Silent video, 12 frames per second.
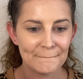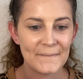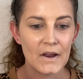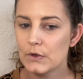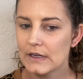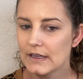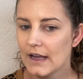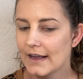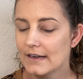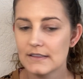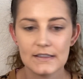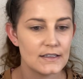You can kind
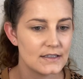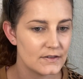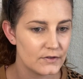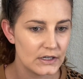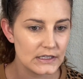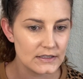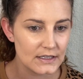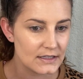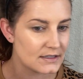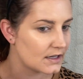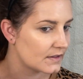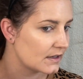of see a difference.
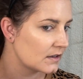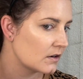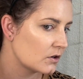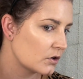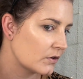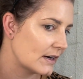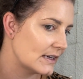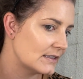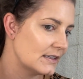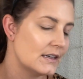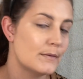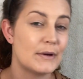It's nothing crazy,